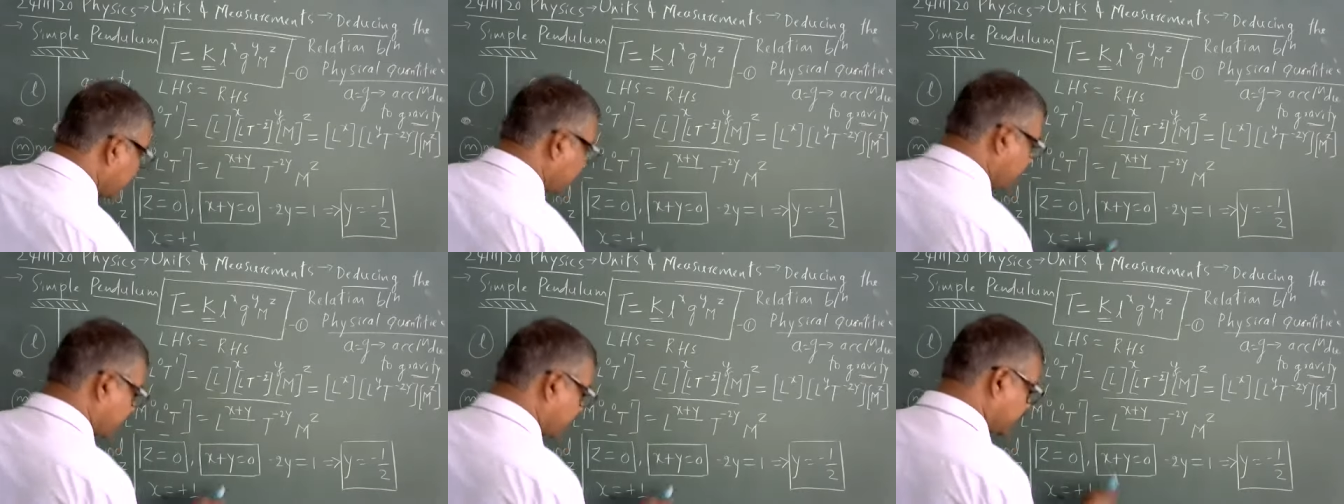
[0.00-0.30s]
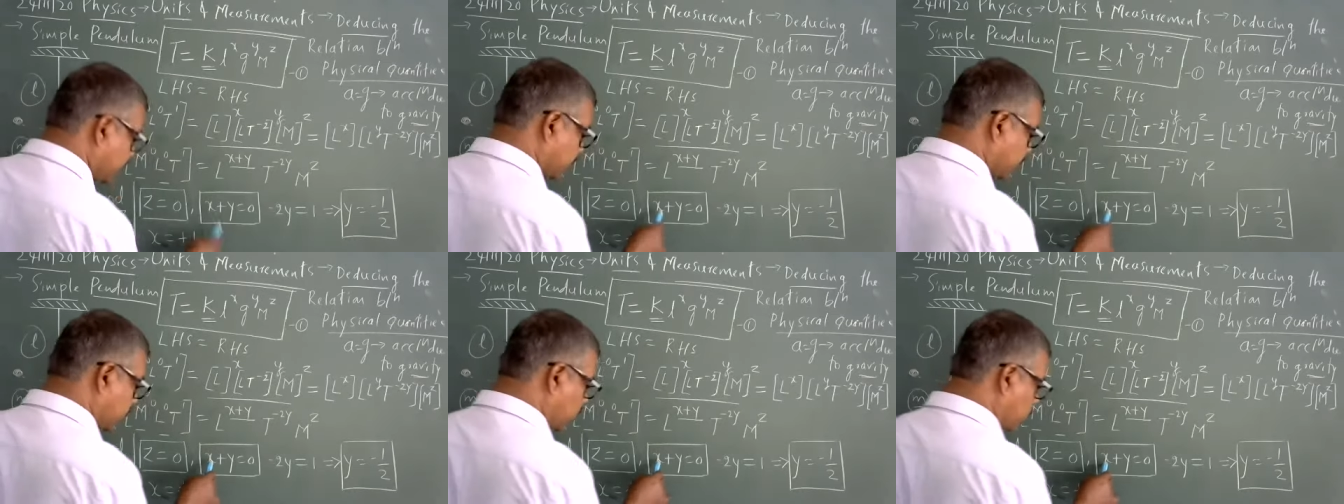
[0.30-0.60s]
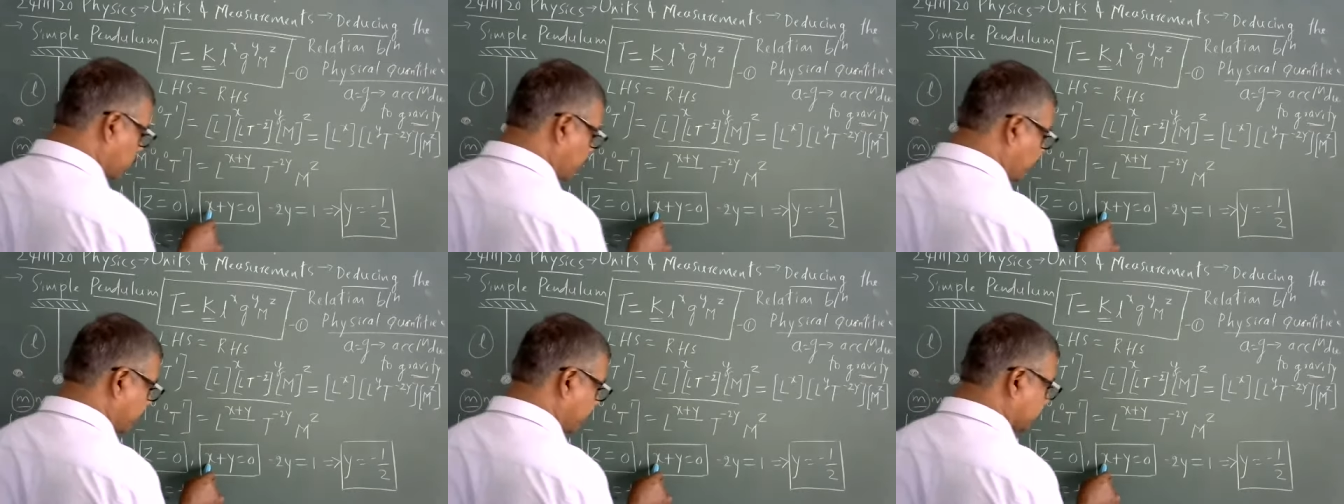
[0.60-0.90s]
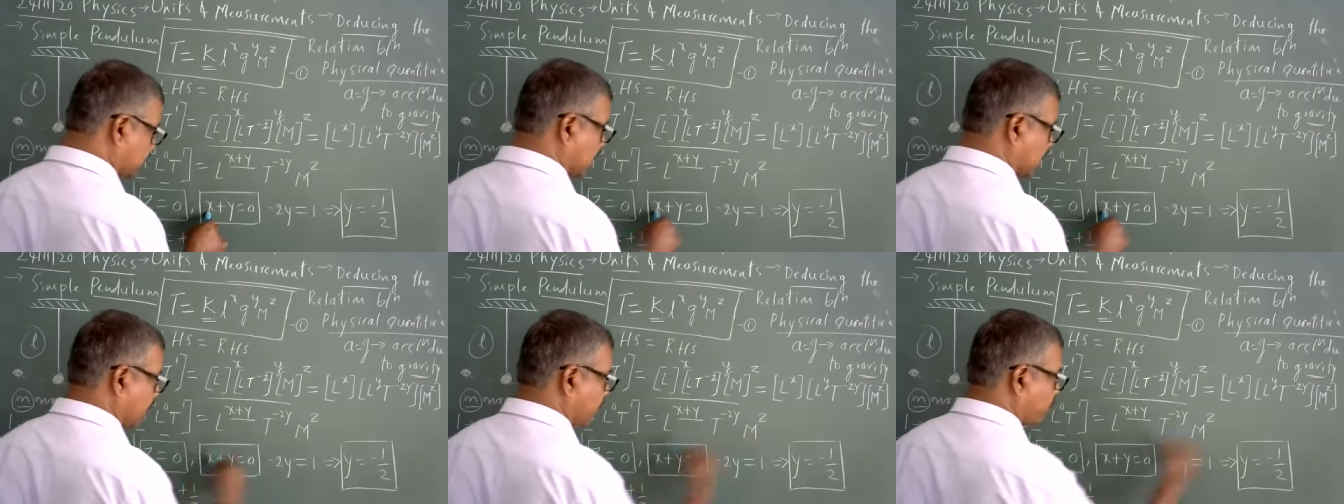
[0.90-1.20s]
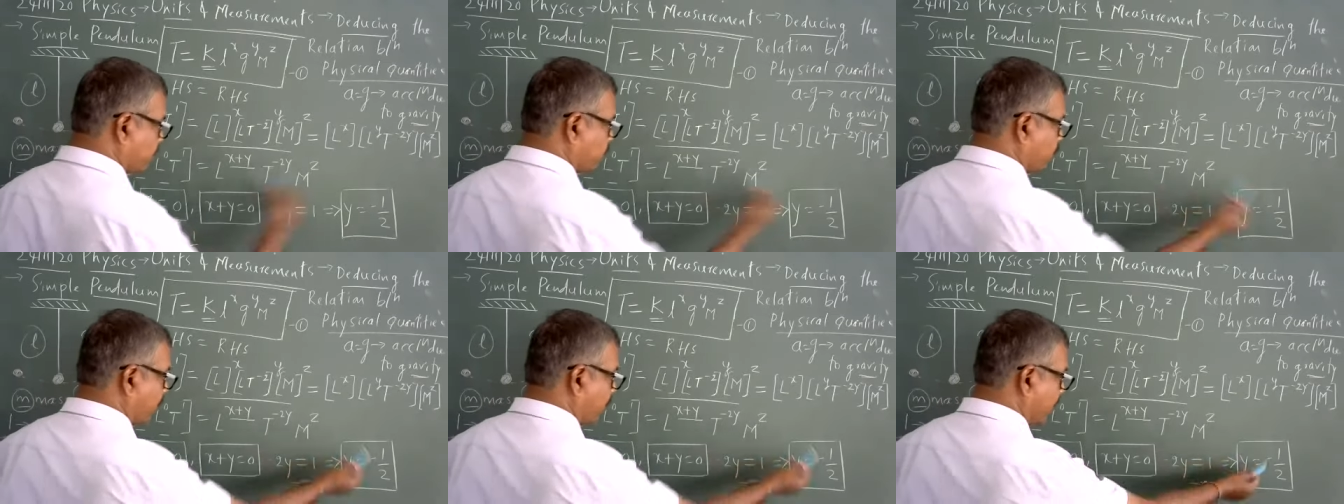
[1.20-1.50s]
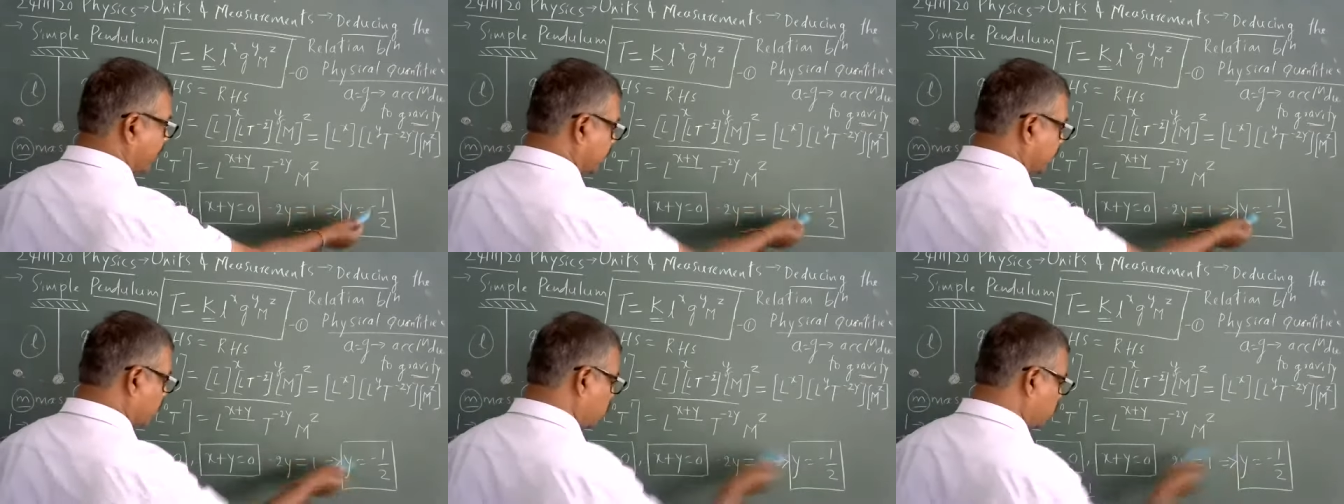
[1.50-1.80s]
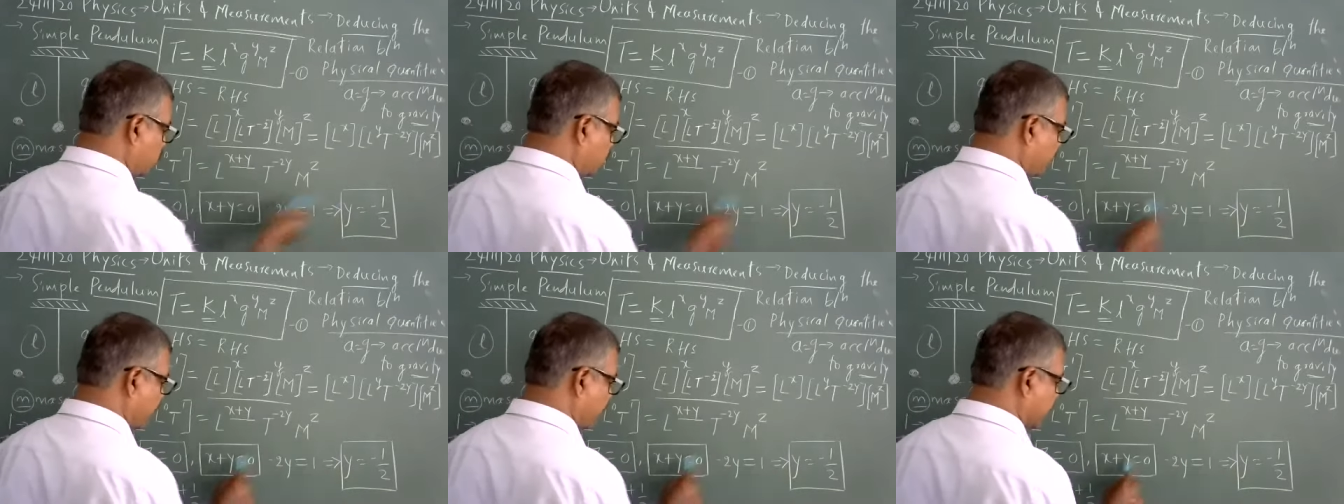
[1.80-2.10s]
x equal to plus half, y equal
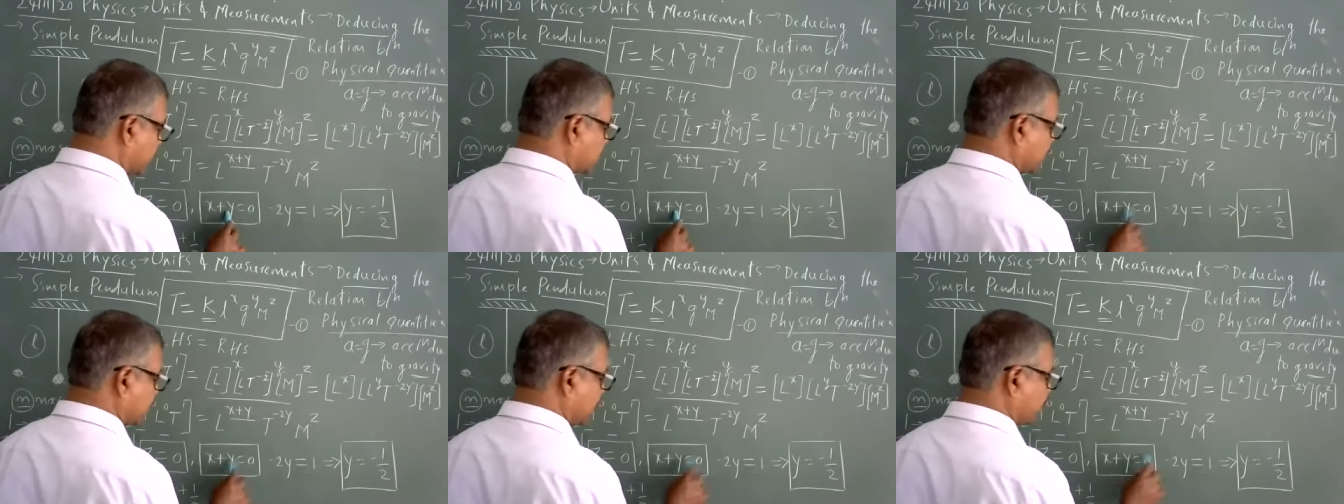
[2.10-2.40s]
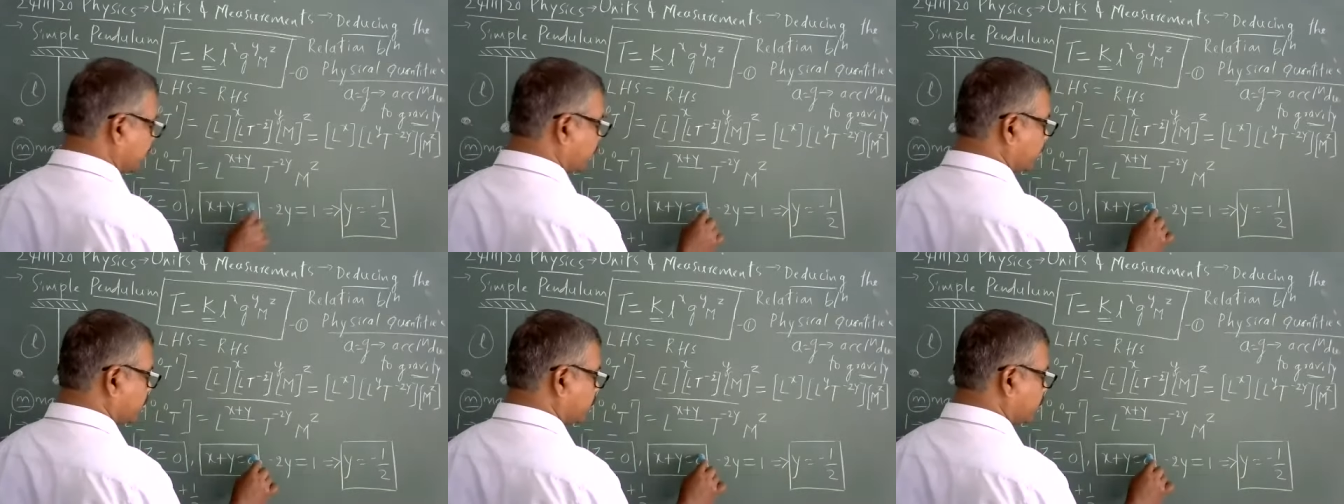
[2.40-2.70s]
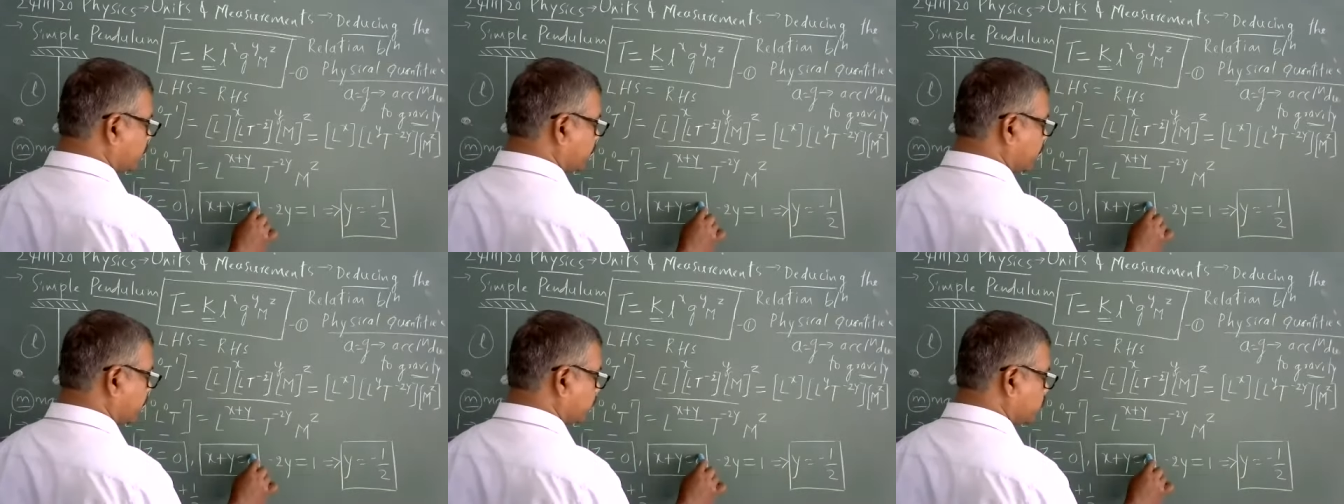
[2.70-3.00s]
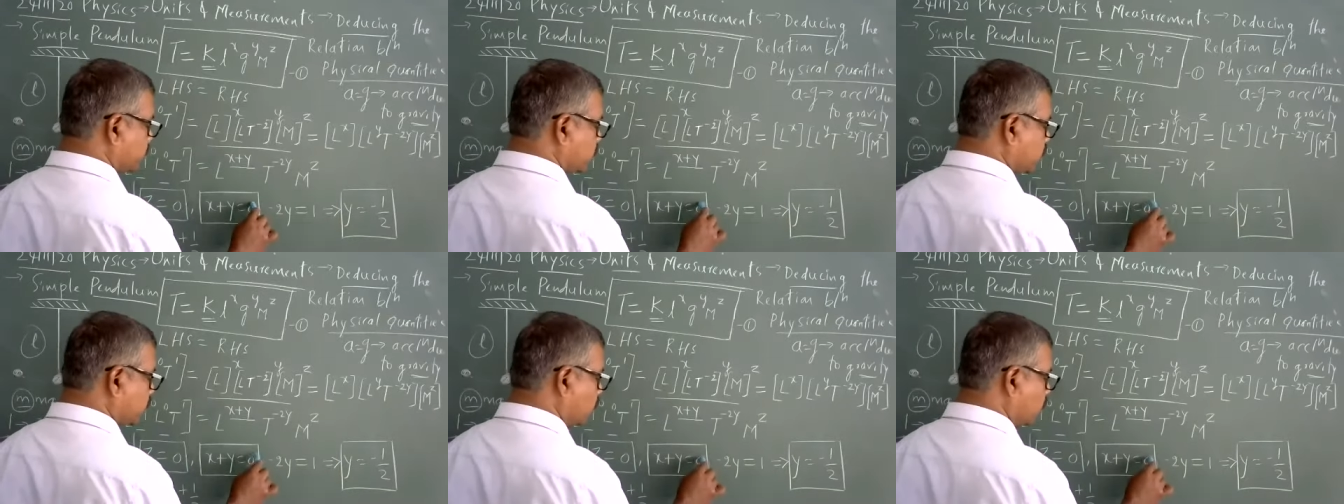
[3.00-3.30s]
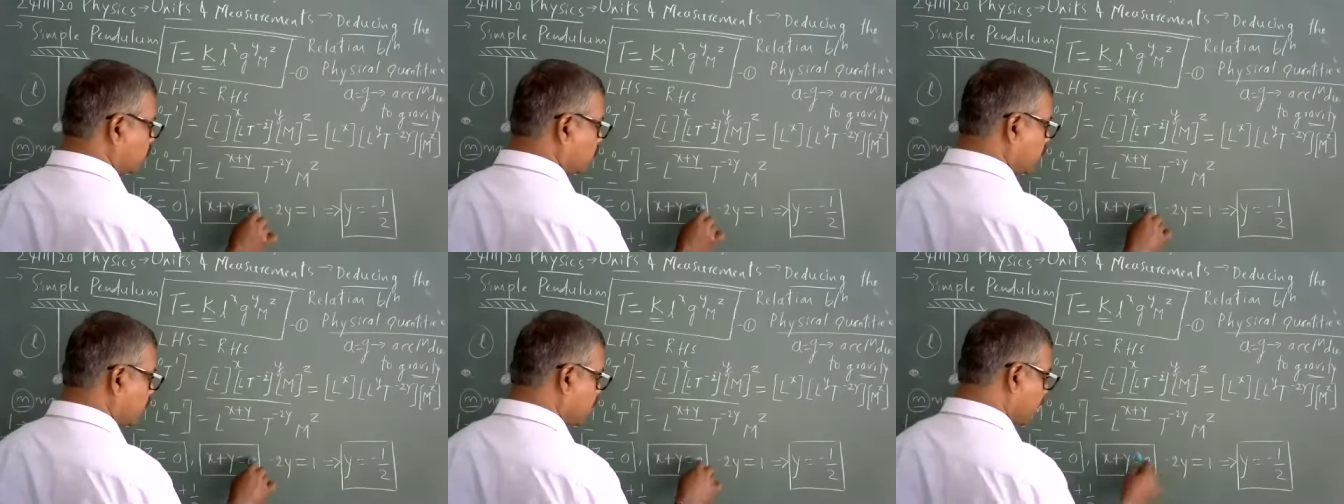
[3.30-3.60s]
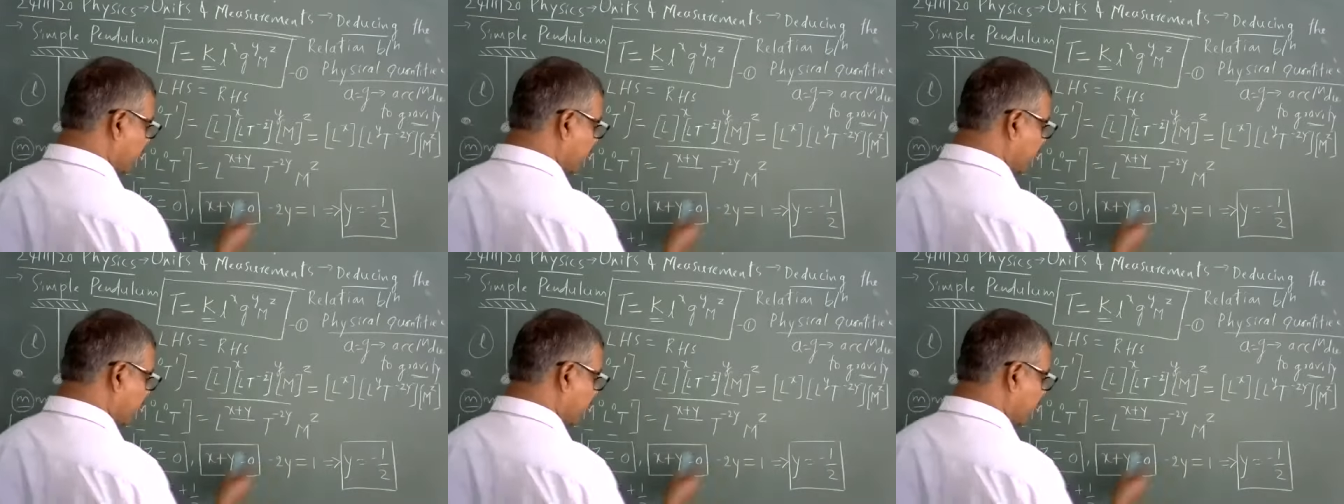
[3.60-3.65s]
to minus half, this becomes 0.